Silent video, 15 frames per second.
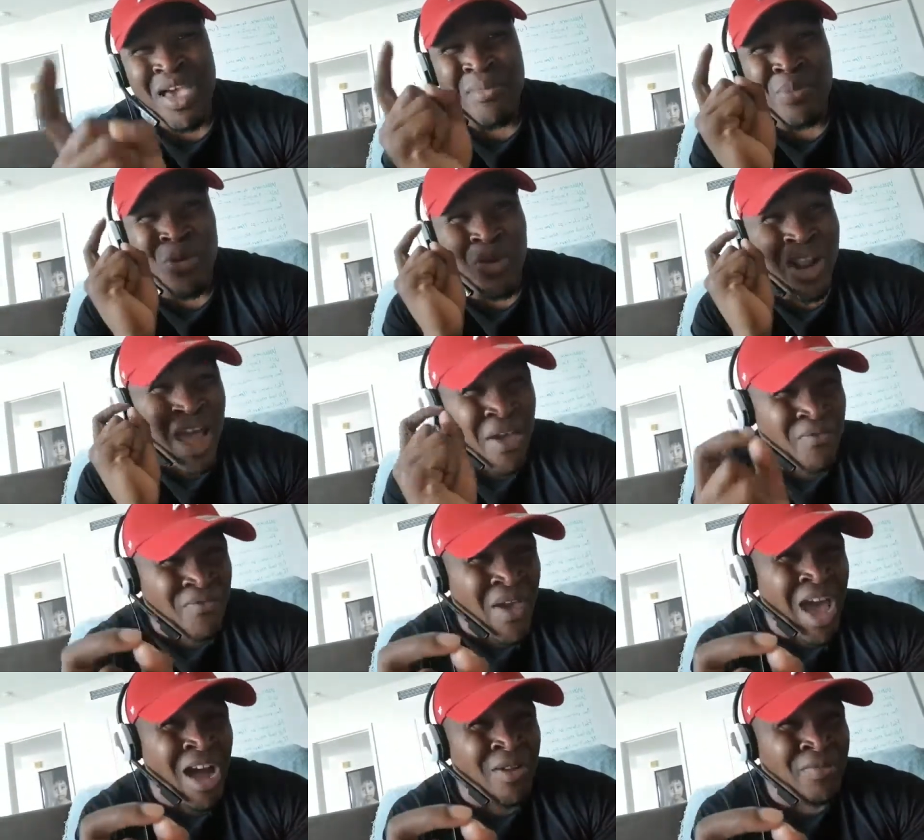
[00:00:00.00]
But what I
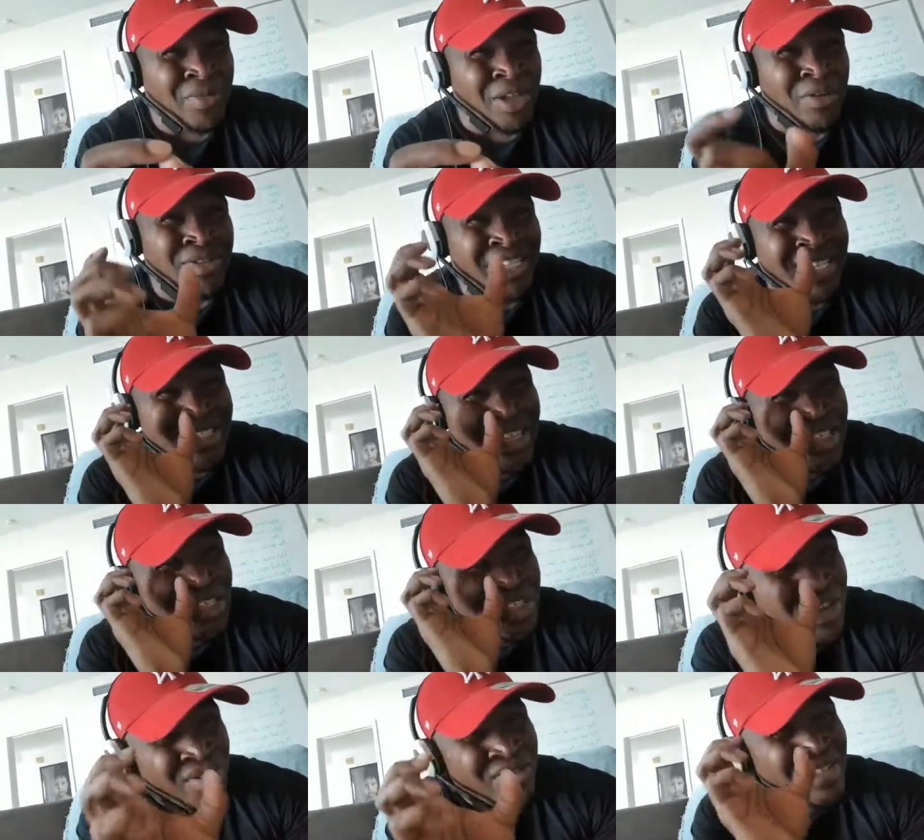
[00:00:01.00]
found, there is a
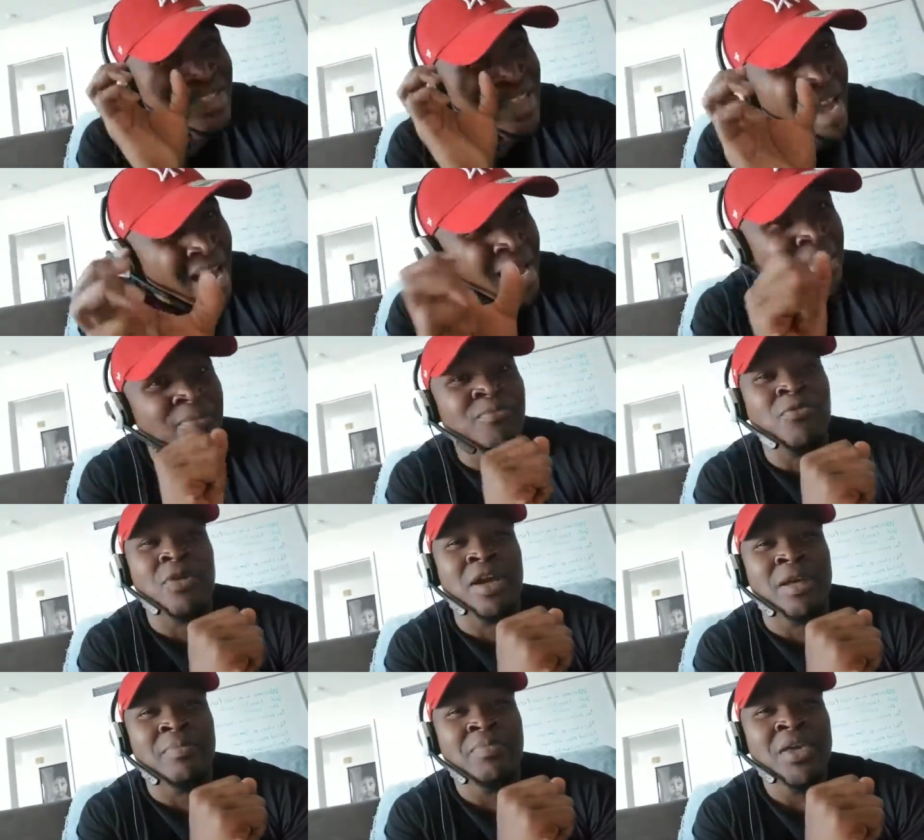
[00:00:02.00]
certain time
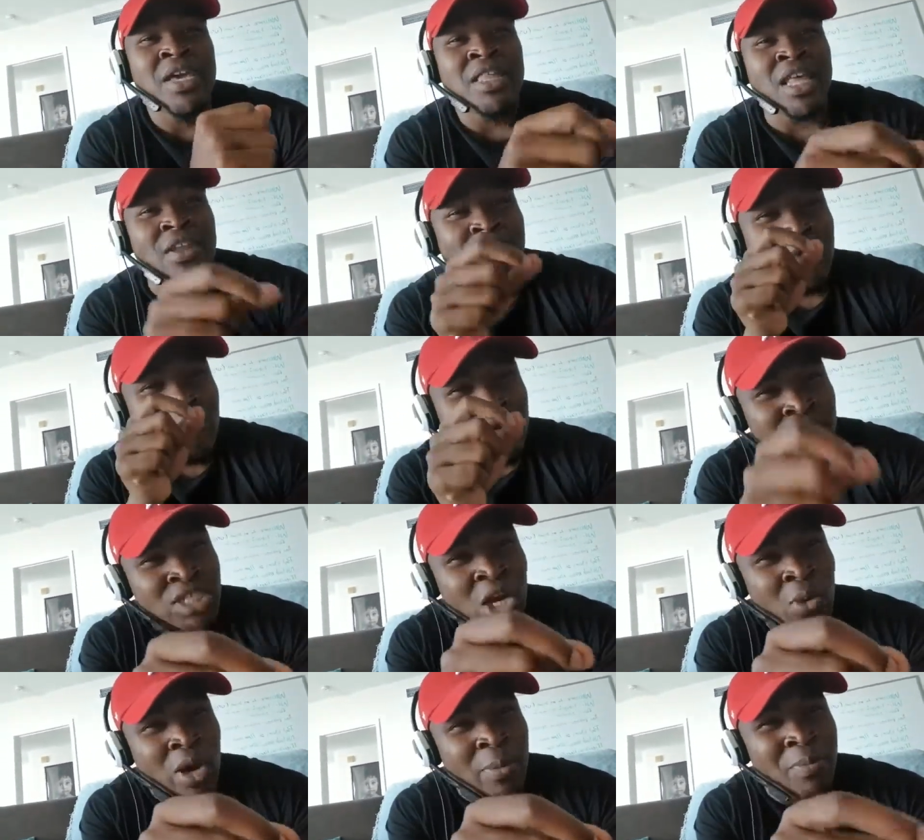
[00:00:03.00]
frame that if you
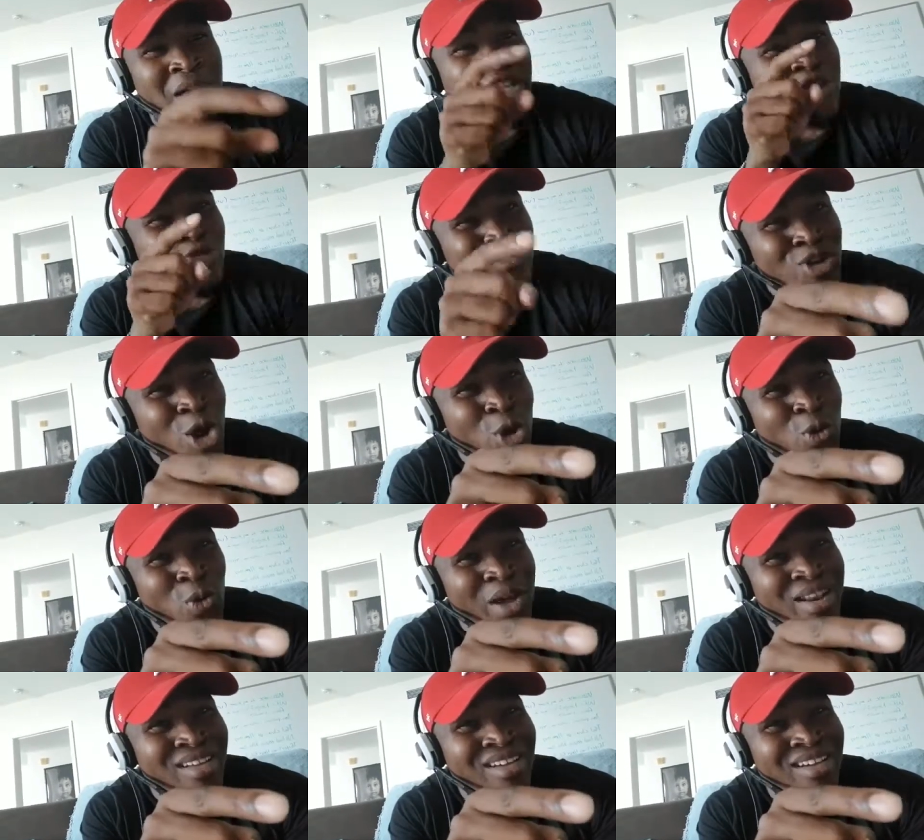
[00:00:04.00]
show up and you know
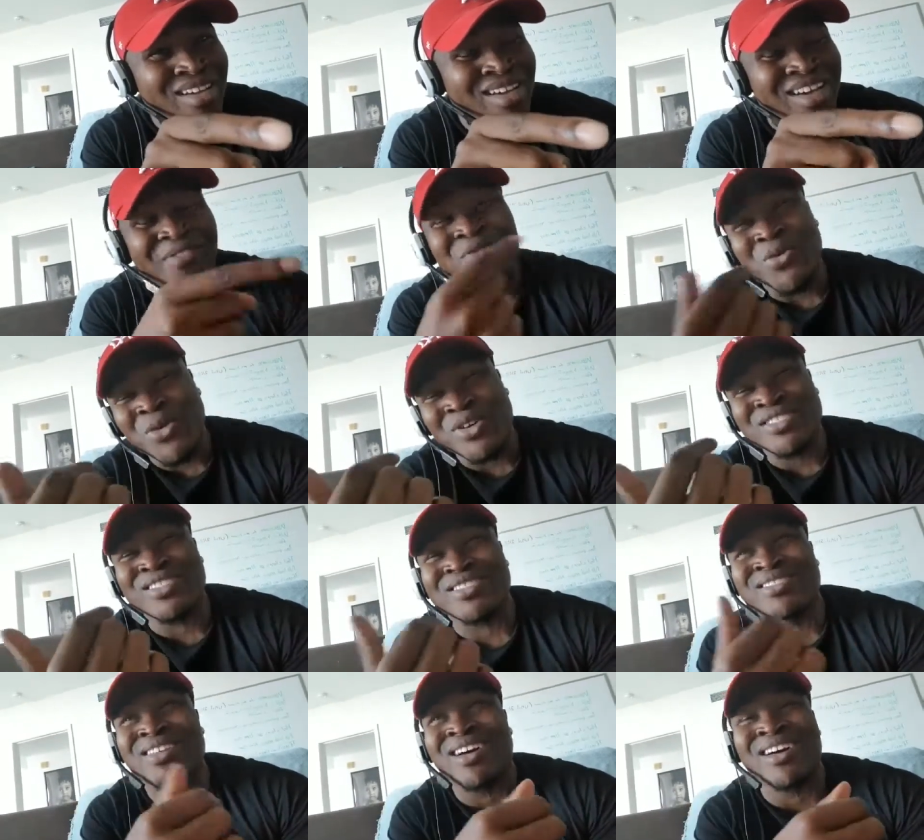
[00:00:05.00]
what, of course,
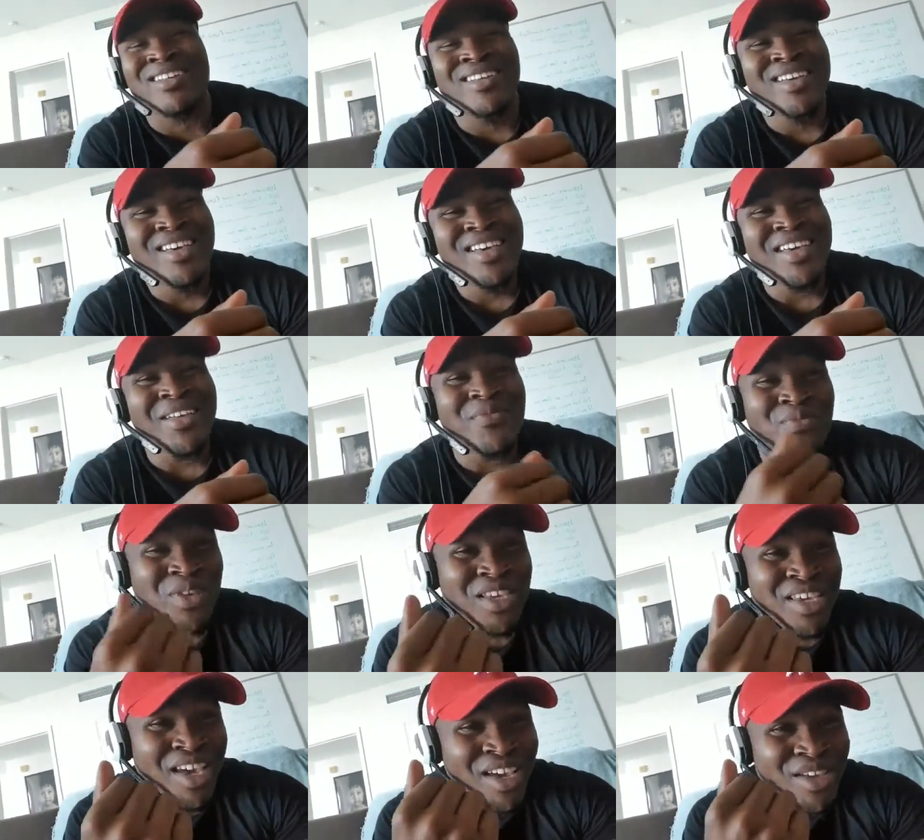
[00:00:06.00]
is taught in
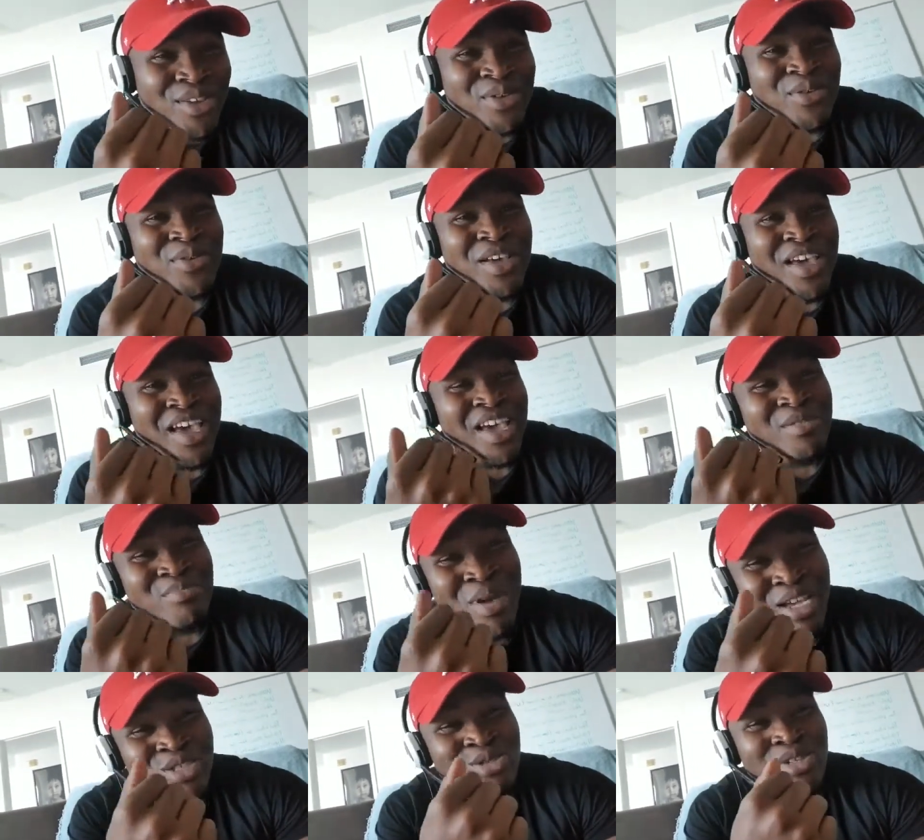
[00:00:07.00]
VKU
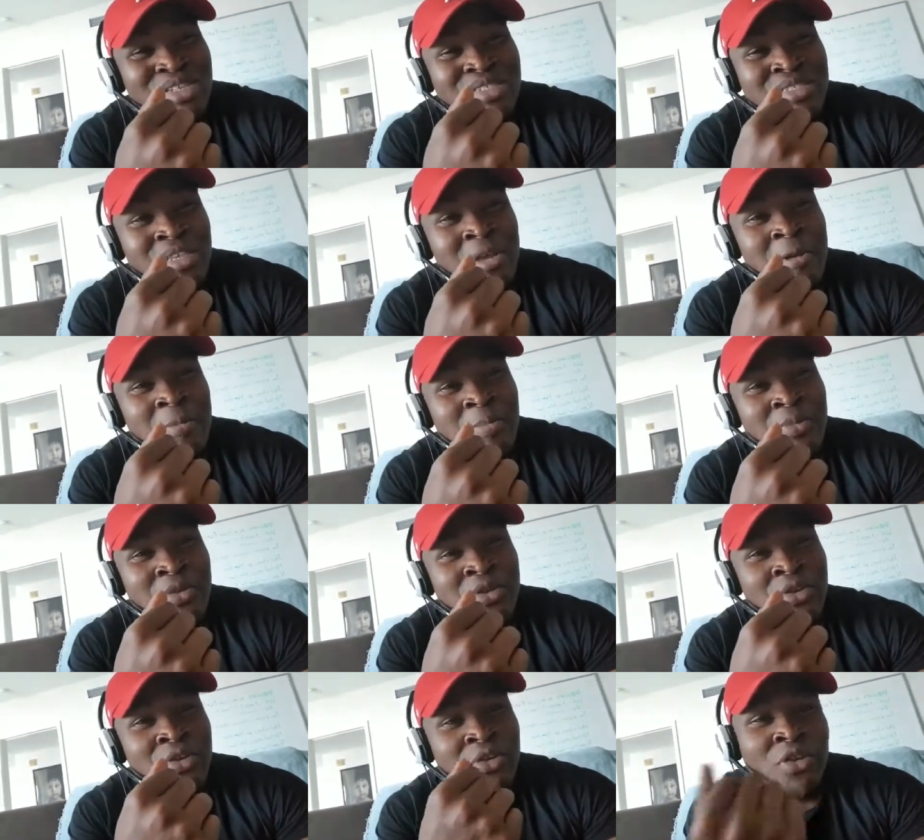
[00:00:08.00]
and Matrix,
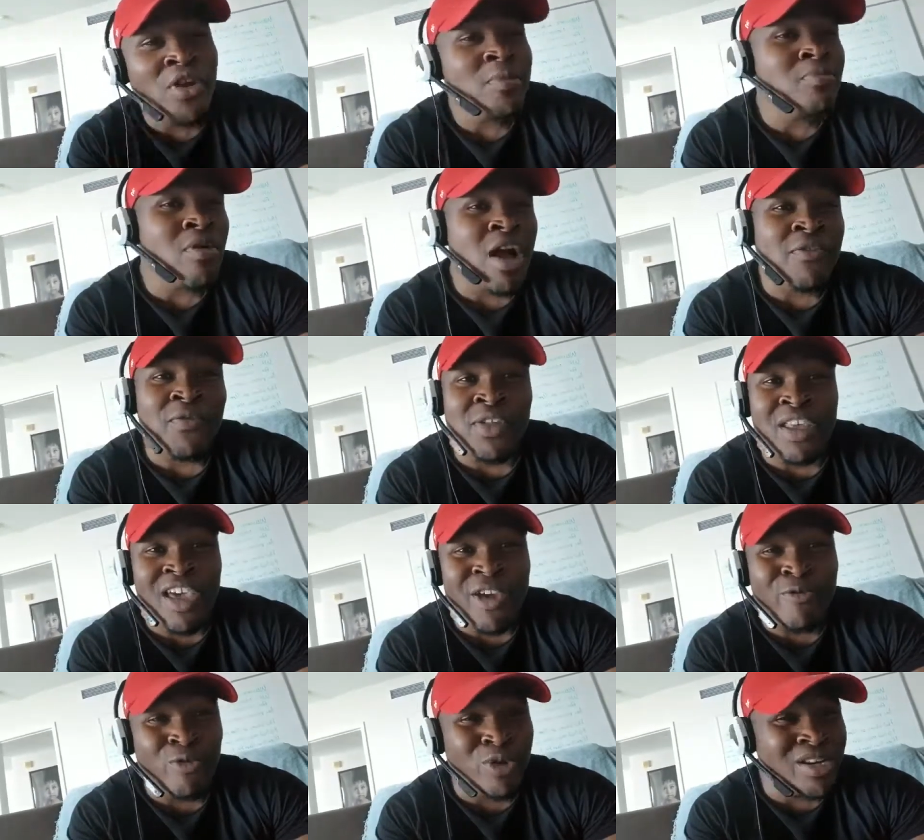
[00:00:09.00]
you're going to profit
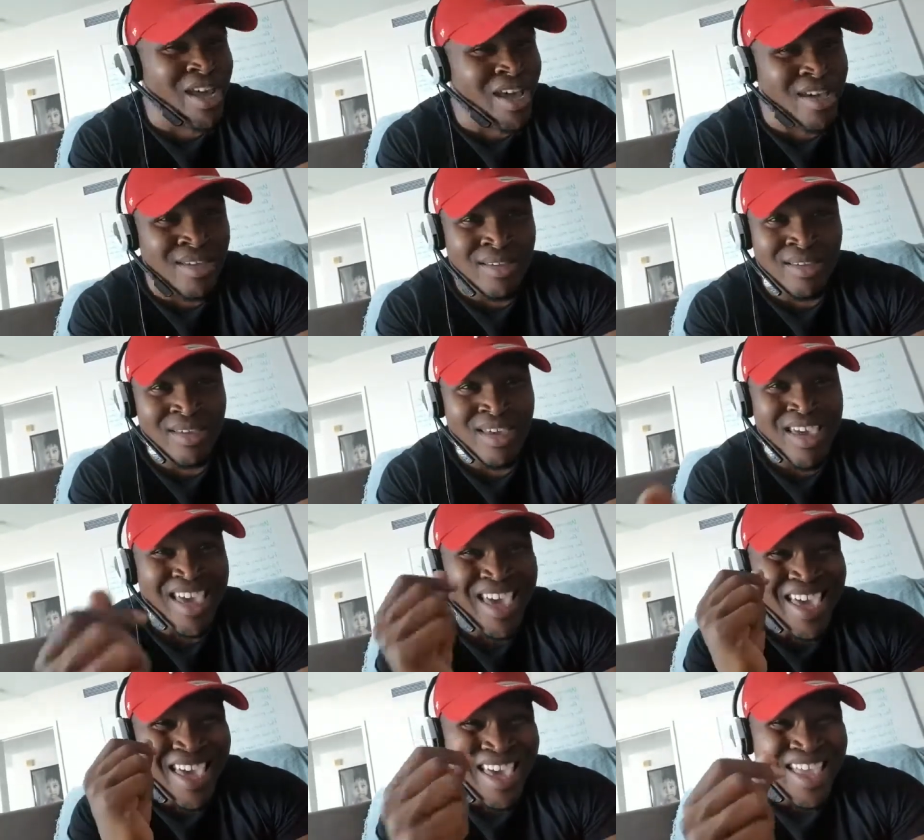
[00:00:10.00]
every day
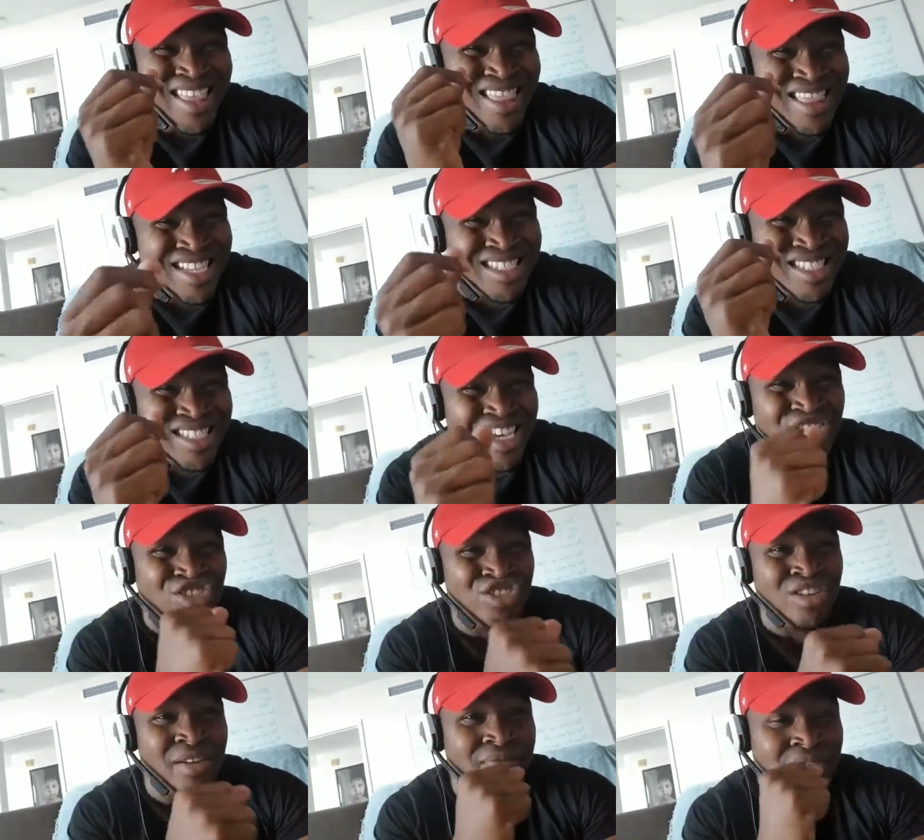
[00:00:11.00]
in this
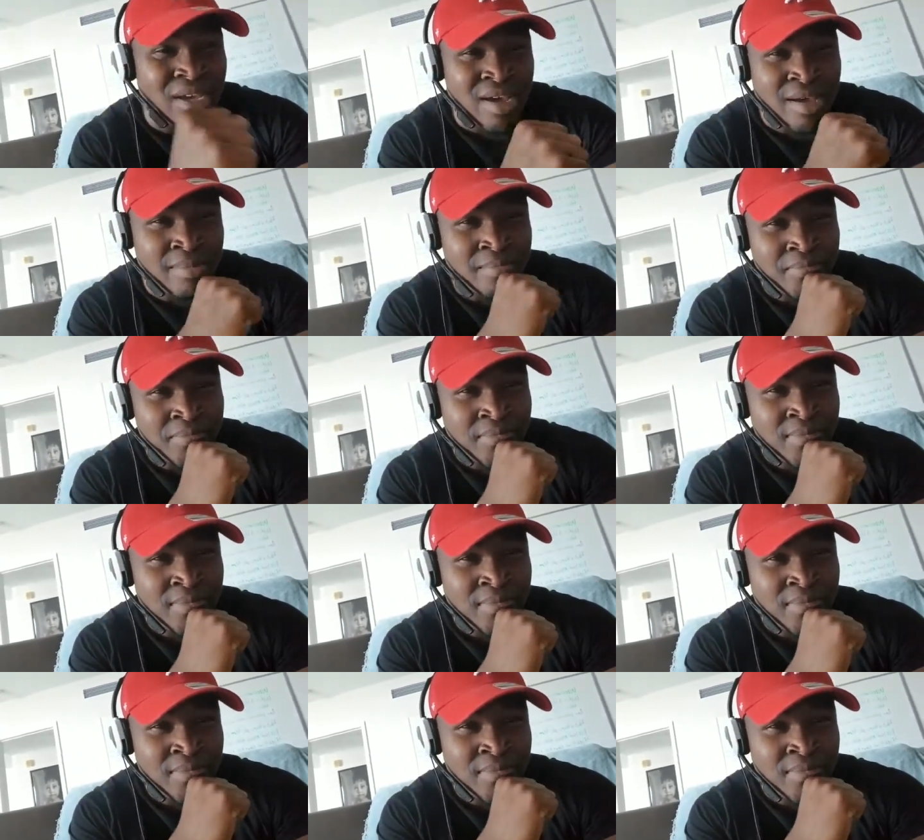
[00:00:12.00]
section of time.